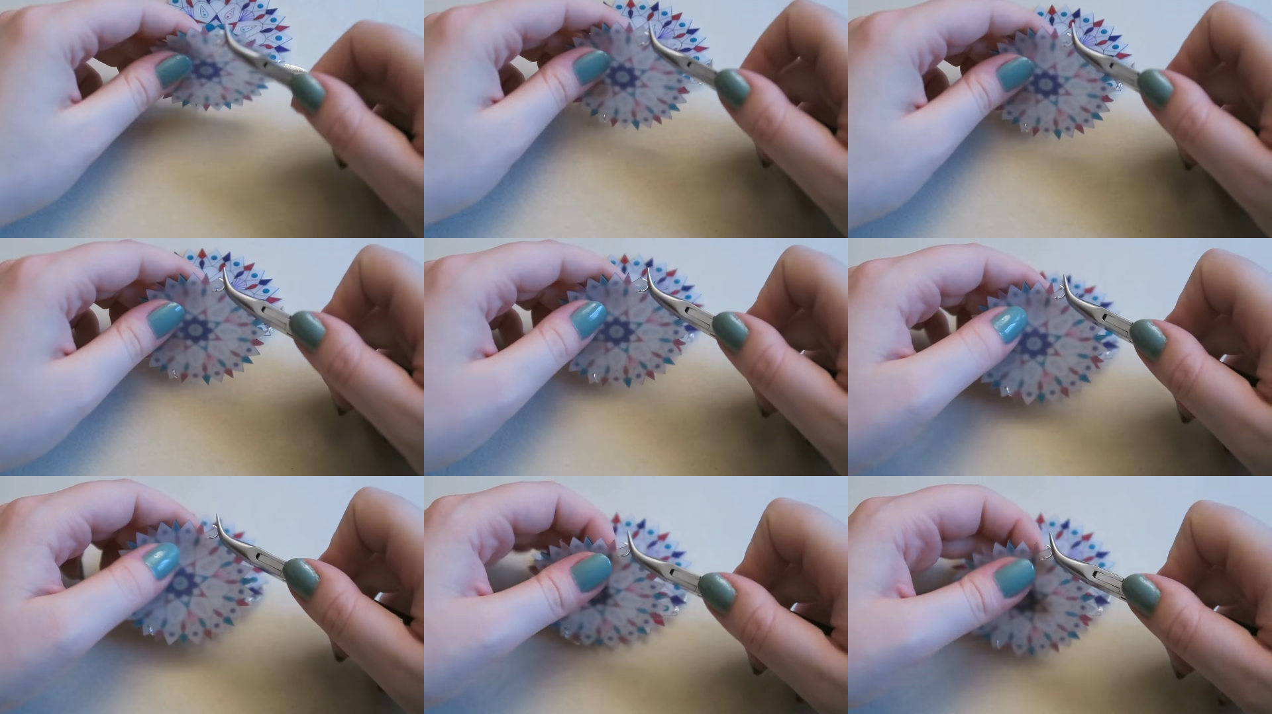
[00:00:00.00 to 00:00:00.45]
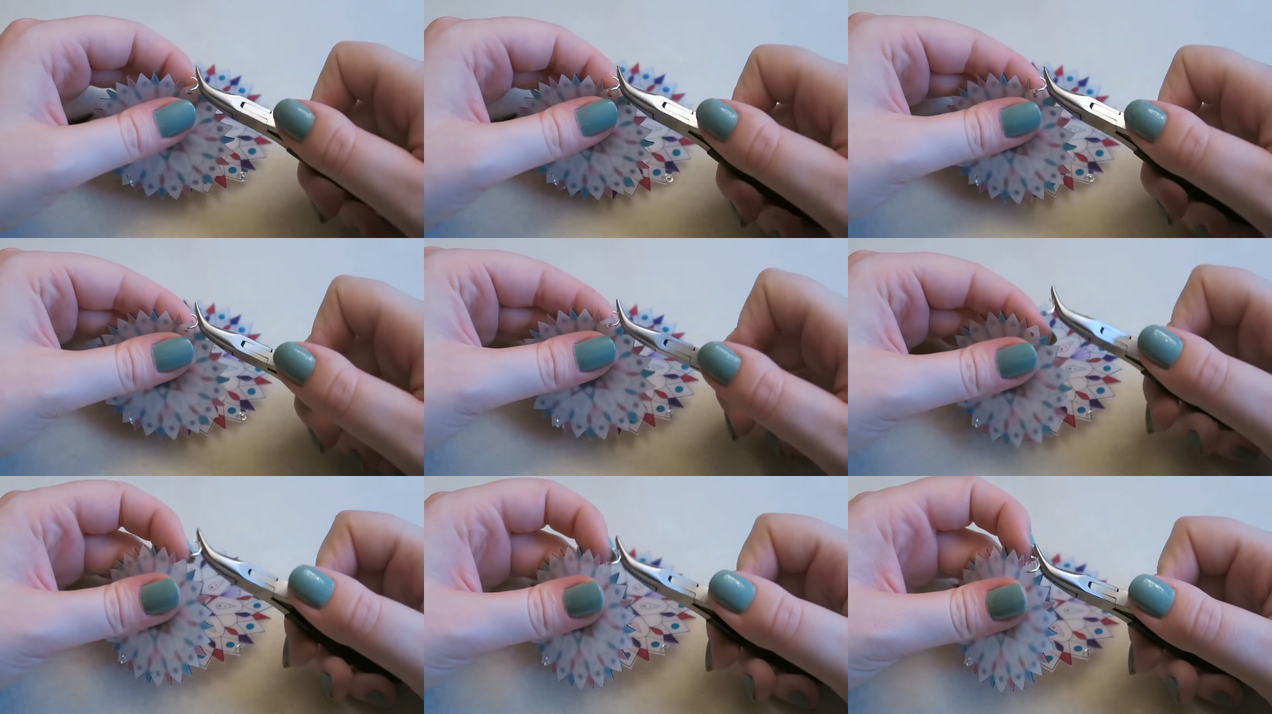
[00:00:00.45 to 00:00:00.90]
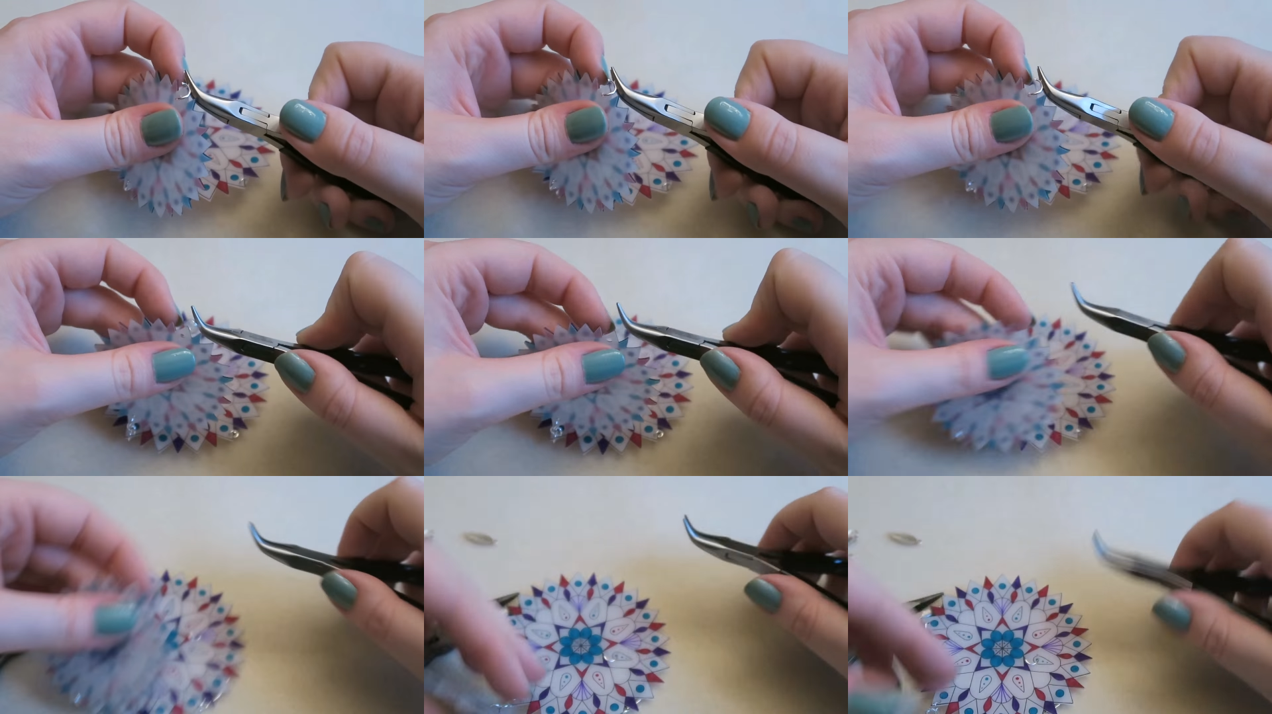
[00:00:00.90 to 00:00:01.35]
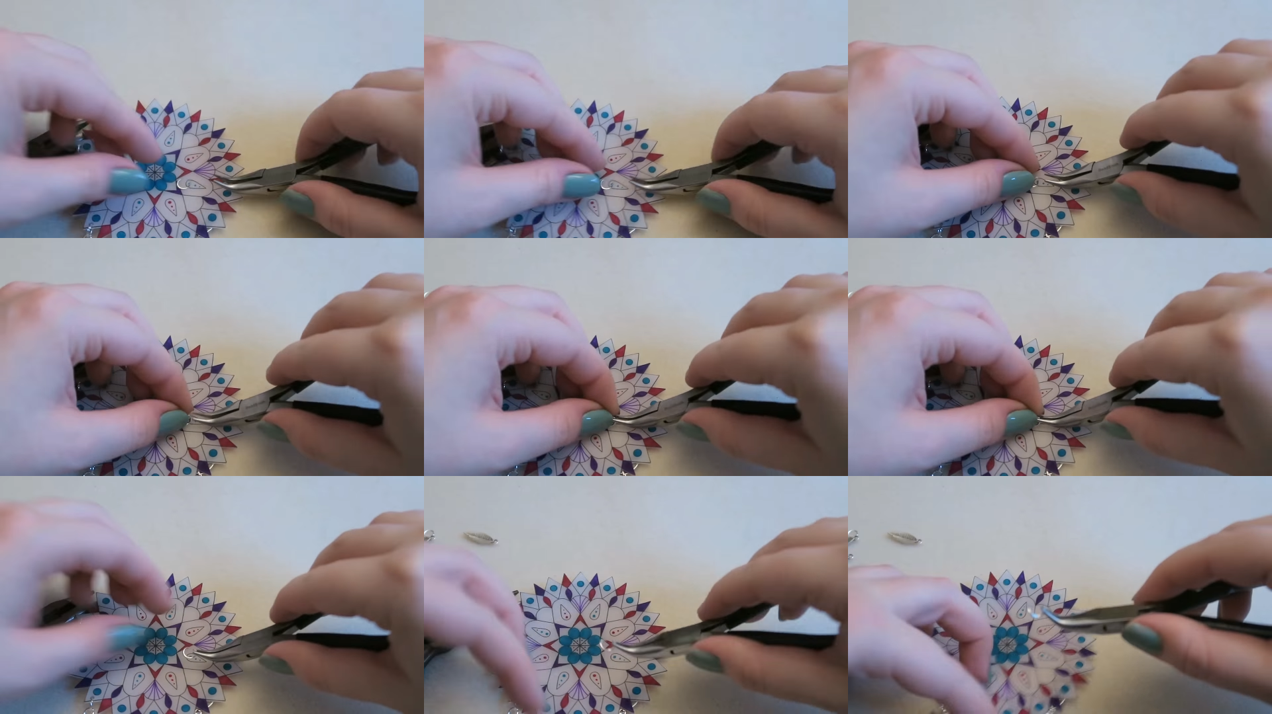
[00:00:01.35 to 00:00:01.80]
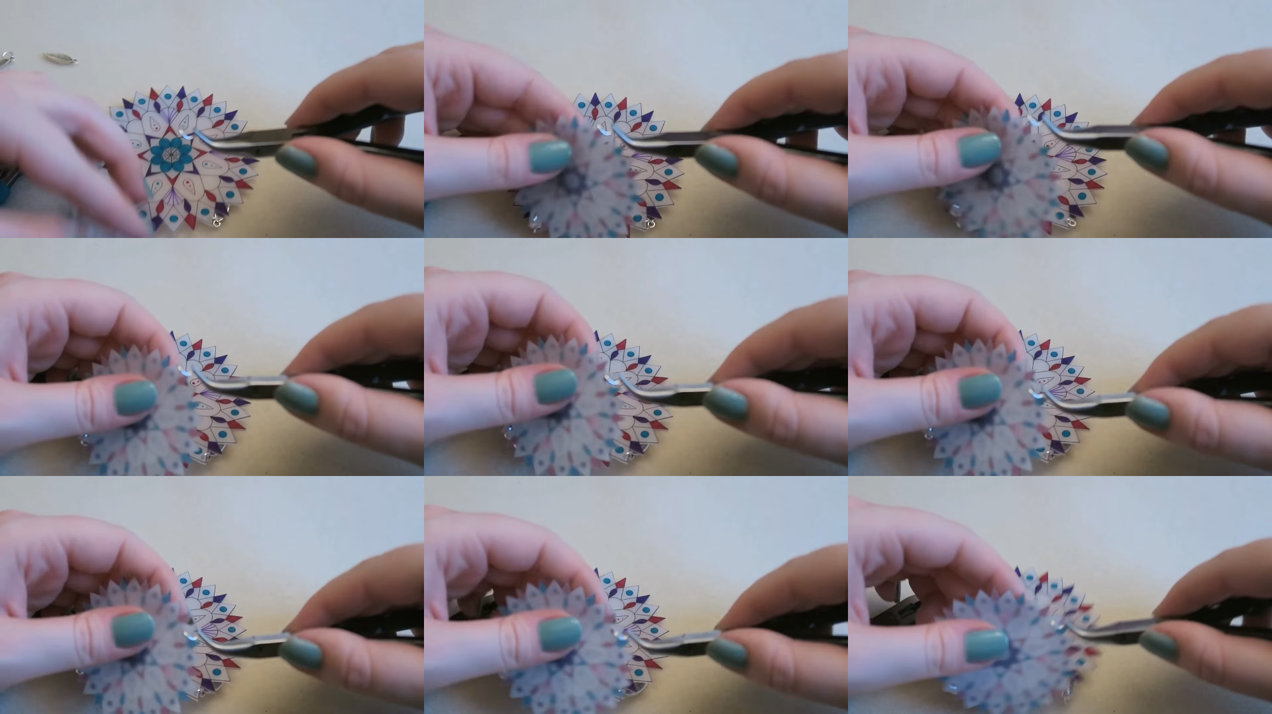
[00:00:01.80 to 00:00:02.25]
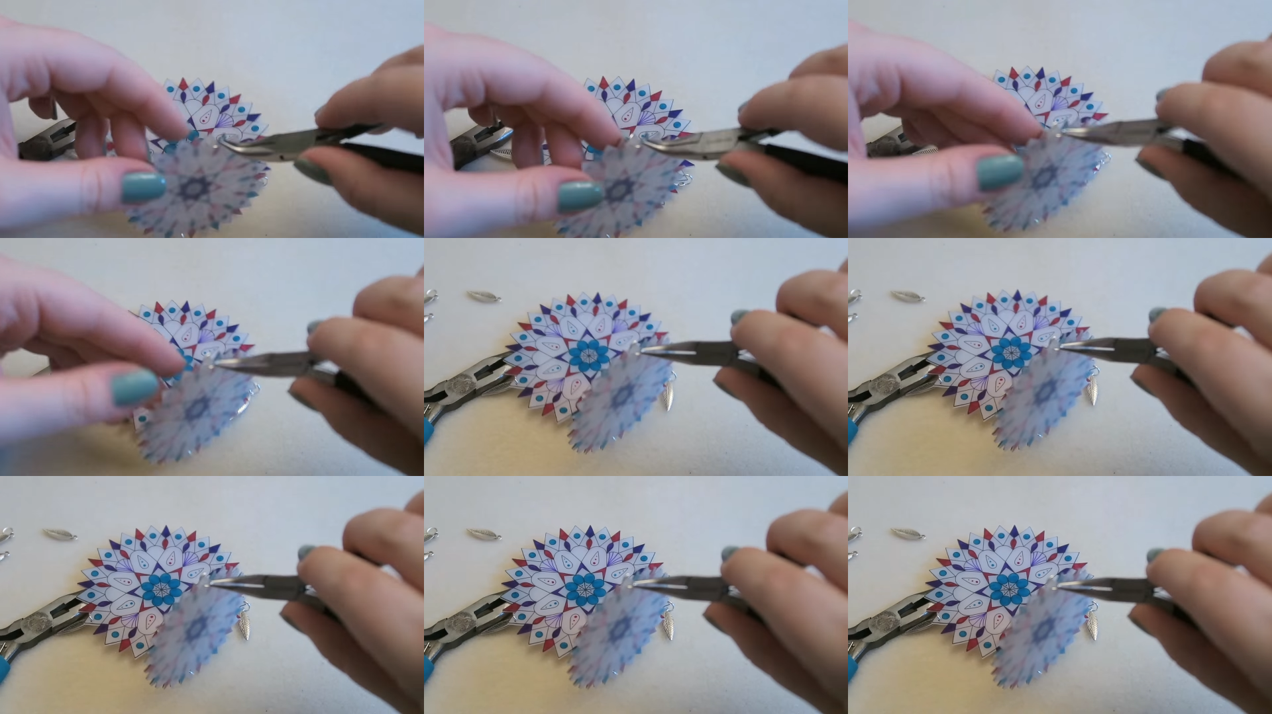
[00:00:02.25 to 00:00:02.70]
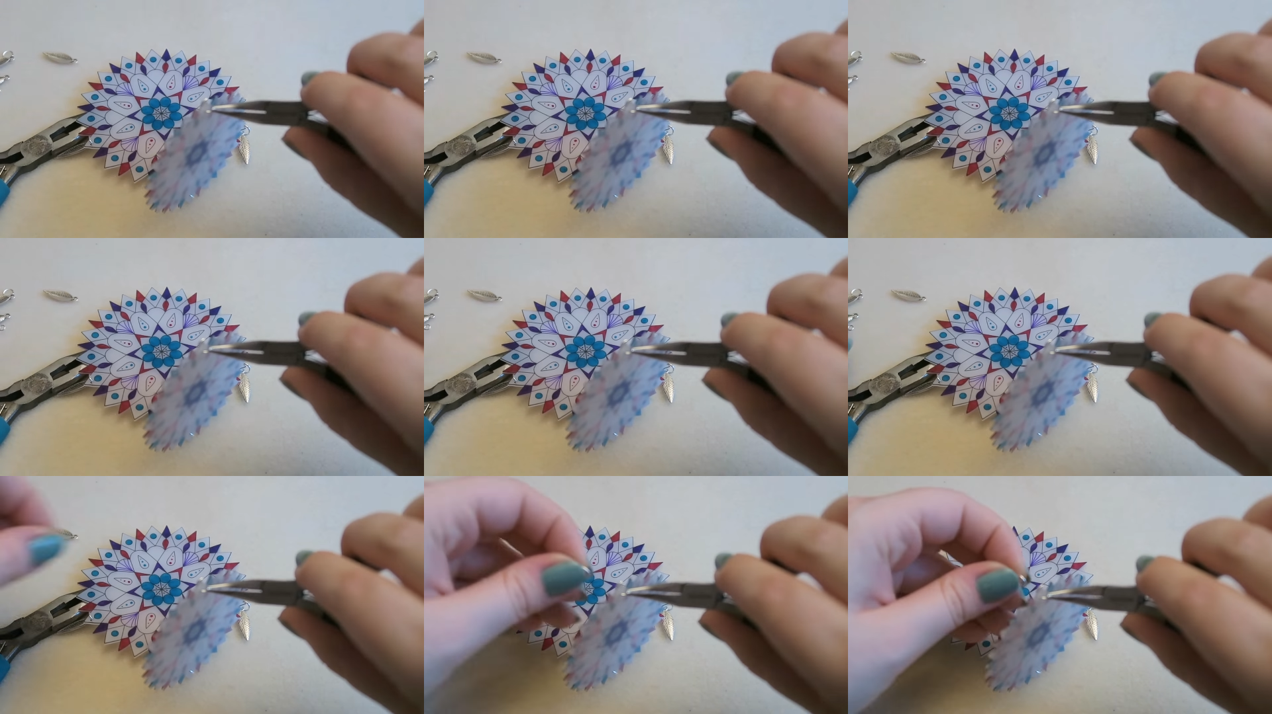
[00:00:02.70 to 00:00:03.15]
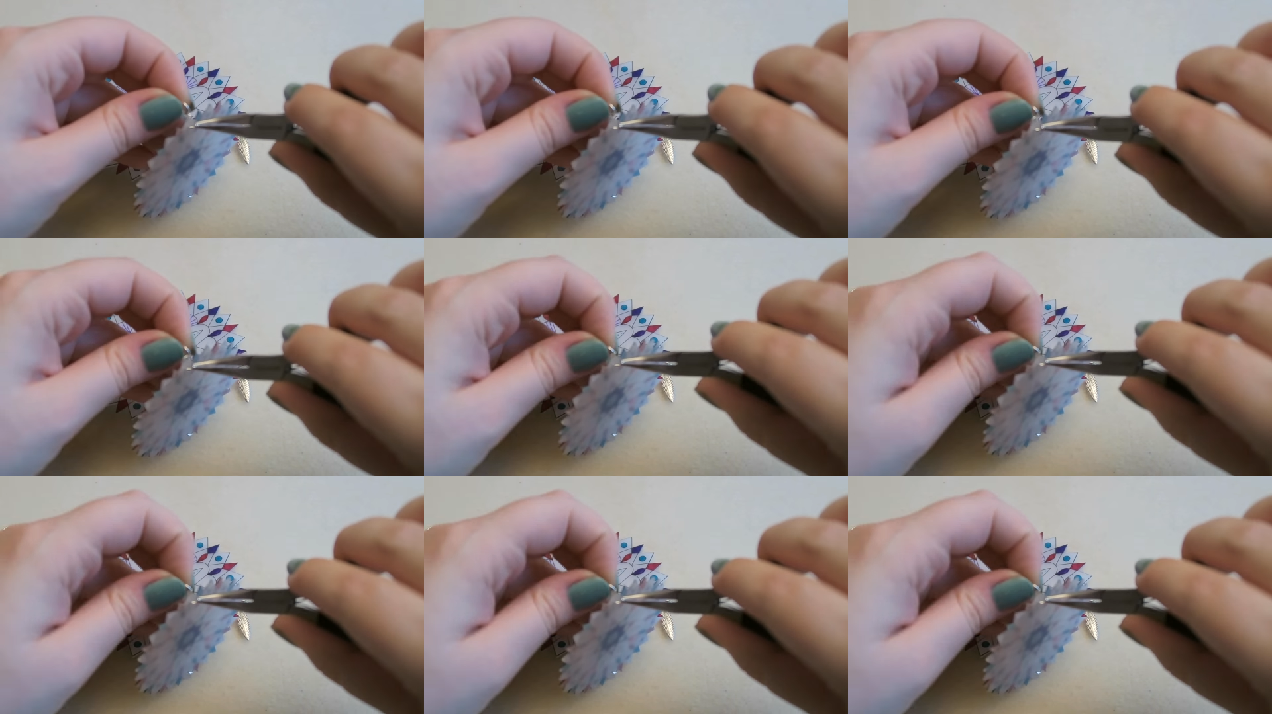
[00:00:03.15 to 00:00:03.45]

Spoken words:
(no speaker visible)